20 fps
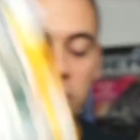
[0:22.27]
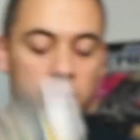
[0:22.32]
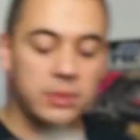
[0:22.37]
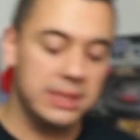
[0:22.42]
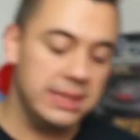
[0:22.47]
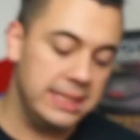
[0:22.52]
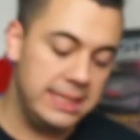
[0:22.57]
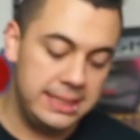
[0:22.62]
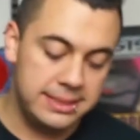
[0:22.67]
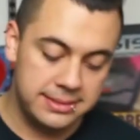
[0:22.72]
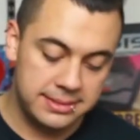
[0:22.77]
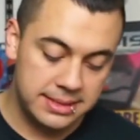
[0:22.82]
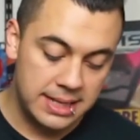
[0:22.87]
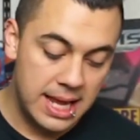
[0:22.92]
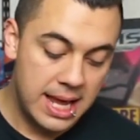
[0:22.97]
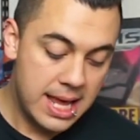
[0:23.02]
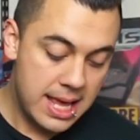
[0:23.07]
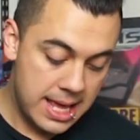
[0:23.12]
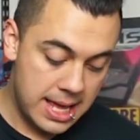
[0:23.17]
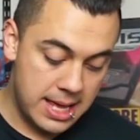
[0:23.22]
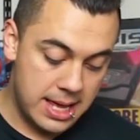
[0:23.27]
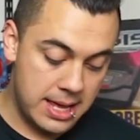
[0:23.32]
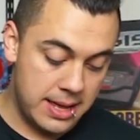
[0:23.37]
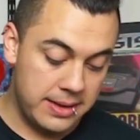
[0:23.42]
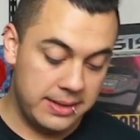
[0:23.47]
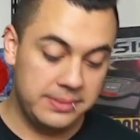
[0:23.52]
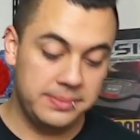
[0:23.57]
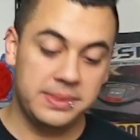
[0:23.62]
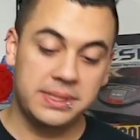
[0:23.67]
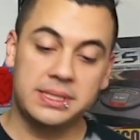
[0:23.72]
release.
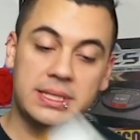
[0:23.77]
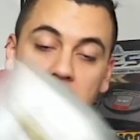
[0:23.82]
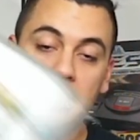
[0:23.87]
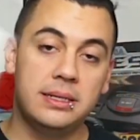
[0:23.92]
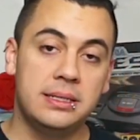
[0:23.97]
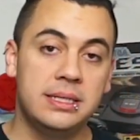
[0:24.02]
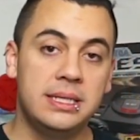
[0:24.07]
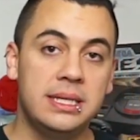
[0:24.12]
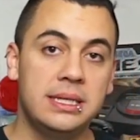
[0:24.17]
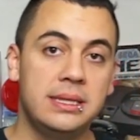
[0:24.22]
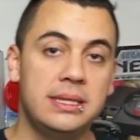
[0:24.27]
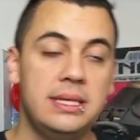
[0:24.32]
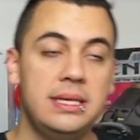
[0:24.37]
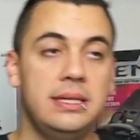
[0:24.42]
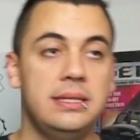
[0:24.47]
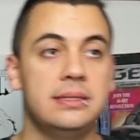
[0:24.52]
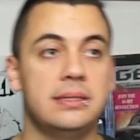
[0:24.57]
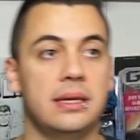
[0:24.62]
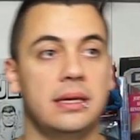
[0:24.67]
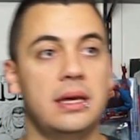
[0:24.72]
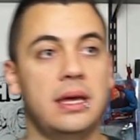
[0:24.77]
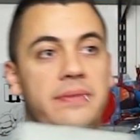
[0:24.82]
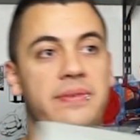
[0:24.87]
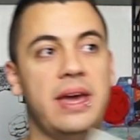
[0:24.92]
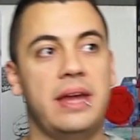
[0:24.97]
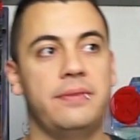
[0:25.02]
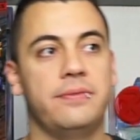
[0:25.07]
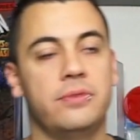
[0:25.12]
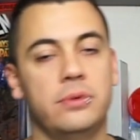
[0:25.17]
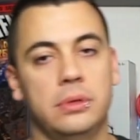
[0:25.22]
I'm excited to get these. I've
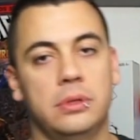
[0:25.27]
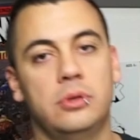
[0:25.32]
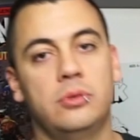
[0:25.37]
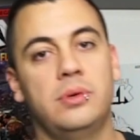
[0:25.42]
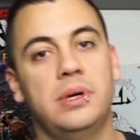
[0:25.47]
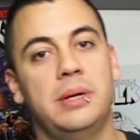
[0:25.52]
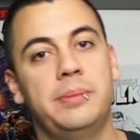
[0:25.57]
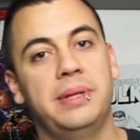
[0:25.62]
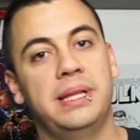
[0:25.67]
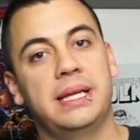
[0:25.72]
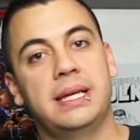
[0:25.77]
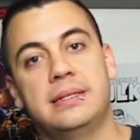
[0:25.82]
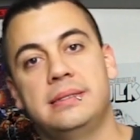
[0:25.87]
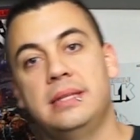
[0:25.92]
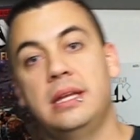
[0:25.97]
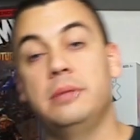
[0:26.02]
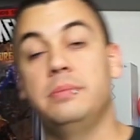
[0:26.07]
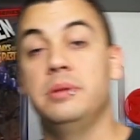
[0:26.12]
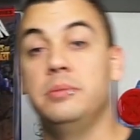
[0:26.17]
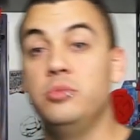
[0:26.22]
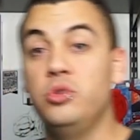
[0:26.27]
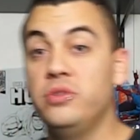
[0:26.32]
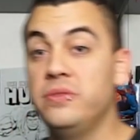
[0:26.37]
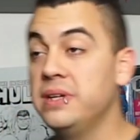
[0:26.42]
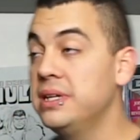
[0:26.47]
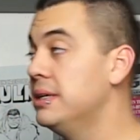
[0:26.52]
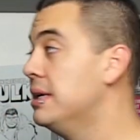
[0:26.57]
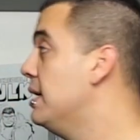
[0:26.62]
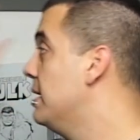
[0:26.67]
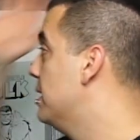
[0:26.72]
had them for a little while, but like I said, I've been
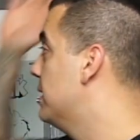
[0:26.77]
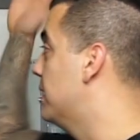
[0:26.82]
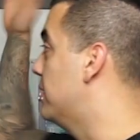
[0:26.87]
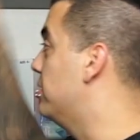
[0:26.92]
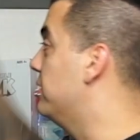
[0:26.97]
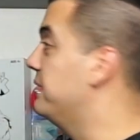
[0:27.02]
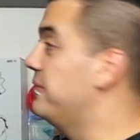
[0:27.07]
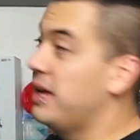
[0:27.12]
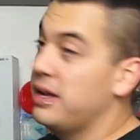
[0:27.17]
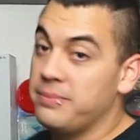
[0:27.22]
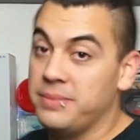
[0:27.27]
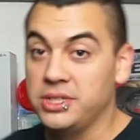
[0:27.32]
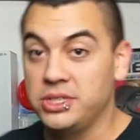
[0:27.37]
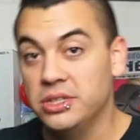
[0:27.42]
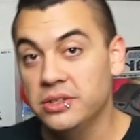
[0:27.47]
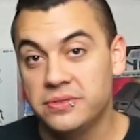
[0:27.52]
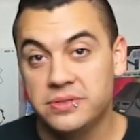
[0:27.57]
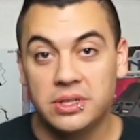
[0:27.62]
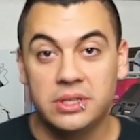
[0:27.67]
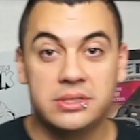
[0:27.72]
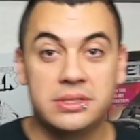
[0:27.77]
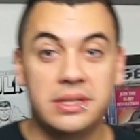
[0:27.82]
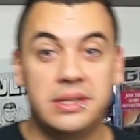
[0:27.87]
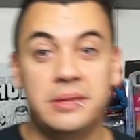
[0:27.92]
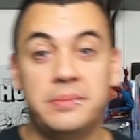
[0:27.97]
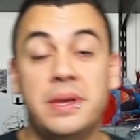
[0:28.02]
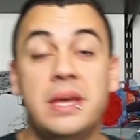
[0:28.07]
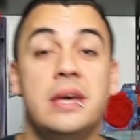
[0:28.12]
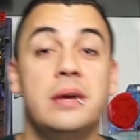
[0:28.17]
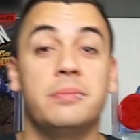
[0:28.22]
moving. I don't even have my shelves all set
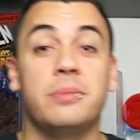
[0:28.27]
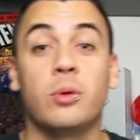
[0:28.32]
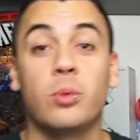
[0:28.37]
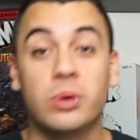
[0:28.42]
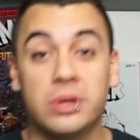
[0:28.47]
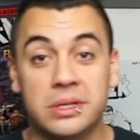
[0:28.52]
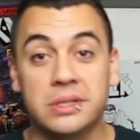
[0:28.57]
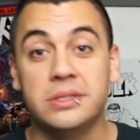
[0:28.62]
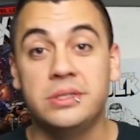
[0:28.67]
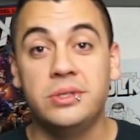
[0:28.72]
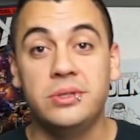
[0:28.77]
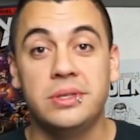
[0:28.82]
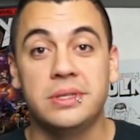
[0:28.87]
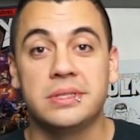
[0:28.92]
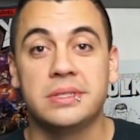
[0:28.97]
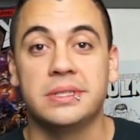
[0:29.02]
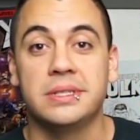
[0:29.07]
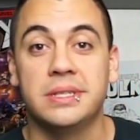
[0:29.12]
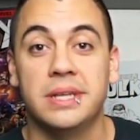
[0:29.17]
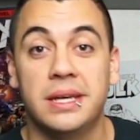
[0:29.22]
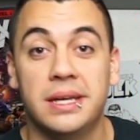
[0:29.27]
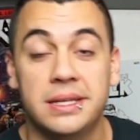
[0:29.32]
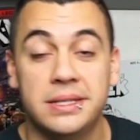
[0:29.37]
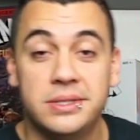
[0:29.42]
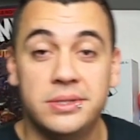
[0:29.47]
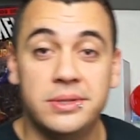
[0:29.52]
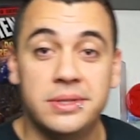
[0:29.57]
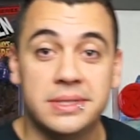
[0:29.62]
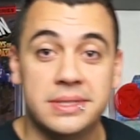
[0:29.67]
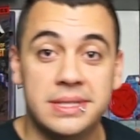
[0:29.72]
up, but we're going to do this and
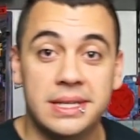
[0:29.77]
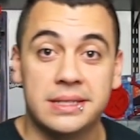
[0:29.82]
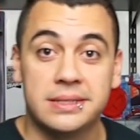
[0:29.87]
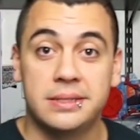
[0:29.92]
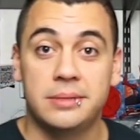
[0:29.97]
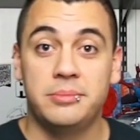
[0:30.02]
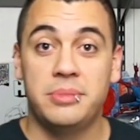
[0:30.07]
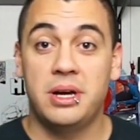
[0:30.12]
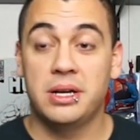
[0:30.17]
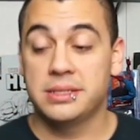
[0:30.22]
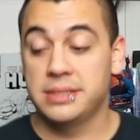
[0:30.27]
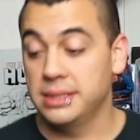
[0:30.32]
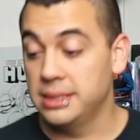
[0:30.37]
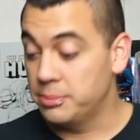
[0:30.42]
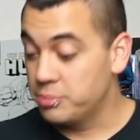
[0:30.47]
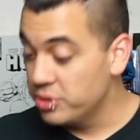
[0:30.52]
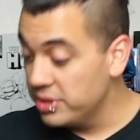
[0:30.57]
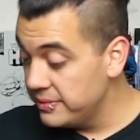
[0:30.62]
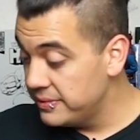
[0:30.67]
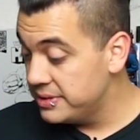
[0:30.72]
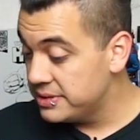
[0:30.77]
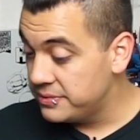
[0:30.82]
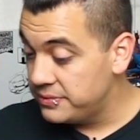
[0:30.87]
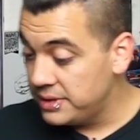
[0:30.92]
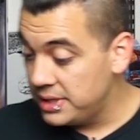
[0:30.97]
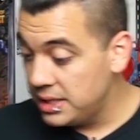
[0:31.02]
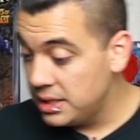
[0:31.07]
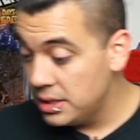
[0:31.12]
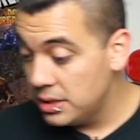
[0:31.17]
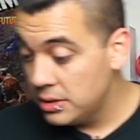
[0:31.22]
do this next unboxing. The previous
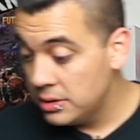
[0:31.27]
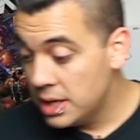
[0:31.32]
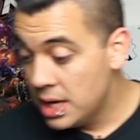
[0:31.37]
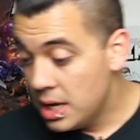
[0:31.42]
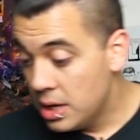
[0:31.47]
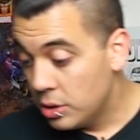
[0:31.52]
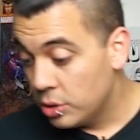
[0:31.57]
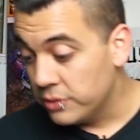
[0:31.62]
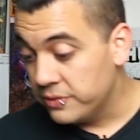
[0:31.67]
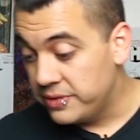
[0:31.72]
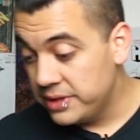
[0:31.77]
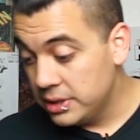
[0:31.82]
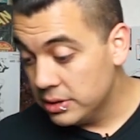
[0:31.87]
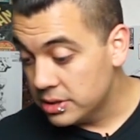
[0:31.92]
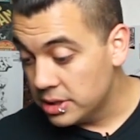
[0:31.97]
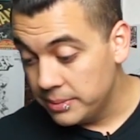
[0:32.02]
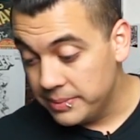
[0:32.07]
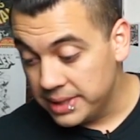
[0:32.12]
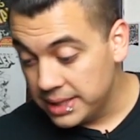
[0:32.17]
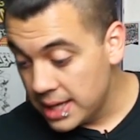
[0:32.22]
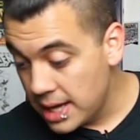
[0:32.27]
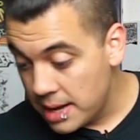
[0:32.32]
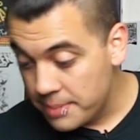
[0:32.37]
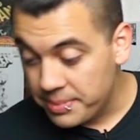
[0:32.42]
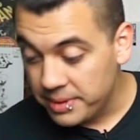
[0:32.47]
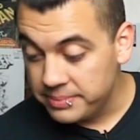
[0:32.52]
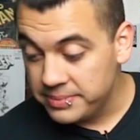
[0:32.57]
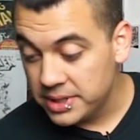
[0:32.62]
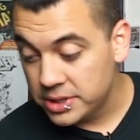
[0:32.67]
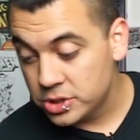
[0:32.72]
video, or video coming up,
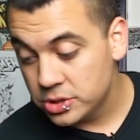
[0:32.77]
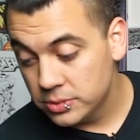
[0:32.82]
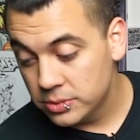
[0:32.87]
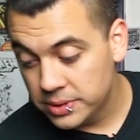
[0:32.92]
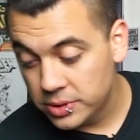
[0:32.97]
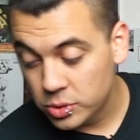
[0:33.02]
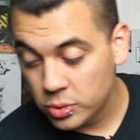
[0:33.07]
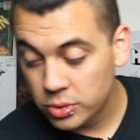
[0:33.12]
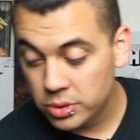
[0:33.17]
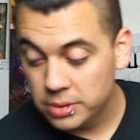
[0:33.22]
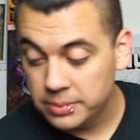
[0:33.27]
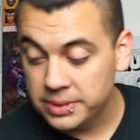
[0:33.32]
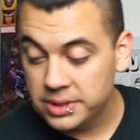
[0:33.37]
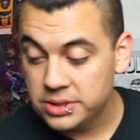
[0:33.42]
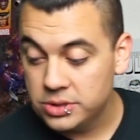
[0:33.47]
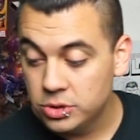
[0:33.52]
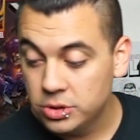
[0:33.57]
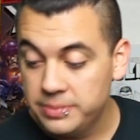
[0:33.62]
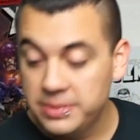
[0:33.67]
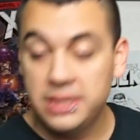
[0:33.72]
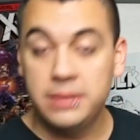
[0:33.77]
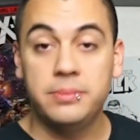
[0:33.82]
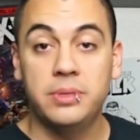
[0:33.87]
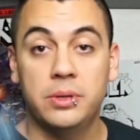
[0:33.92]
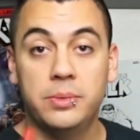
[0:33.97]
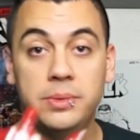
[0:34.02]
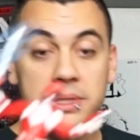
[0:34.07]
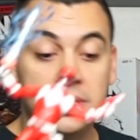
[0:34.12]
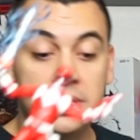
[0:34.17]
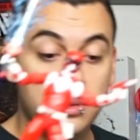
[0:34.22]
I'm not sure what order I'm going to do them in, but
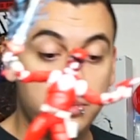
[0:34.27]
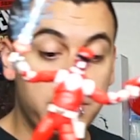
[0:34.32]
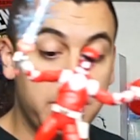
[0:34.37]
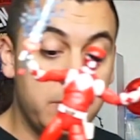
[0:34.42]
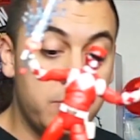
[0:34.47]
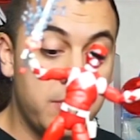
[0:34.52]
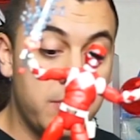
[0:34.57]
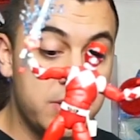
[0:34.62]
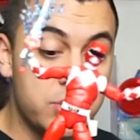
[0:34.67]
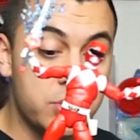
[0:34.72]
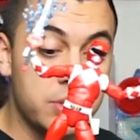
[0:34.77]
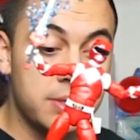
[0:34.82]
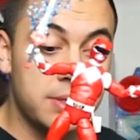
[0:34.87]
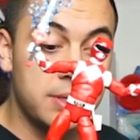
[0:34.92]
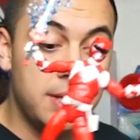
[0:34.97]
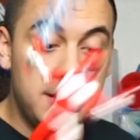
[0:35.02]
we did the Red Ranger